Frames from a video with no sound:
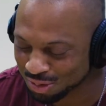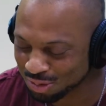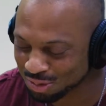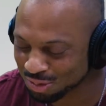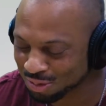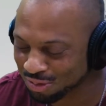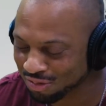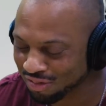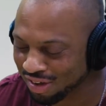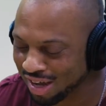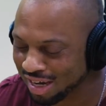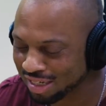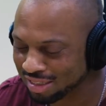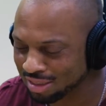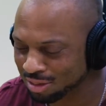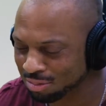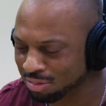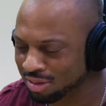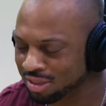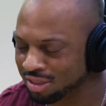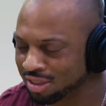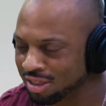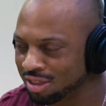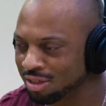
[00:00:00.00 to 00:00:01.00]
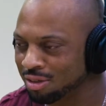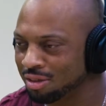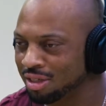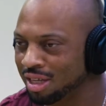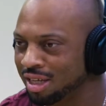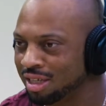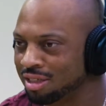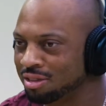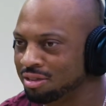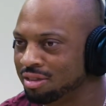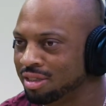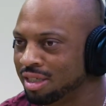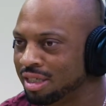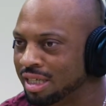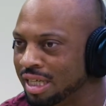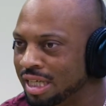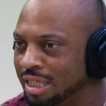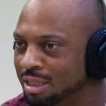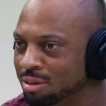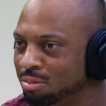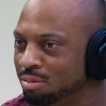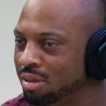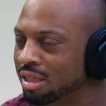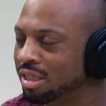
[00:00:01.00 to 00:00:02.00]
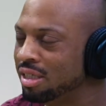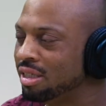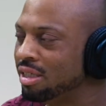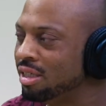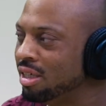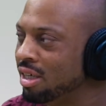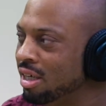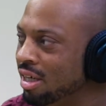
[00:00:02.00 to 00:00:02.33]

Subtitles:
are facts. Especially, like you said, as men,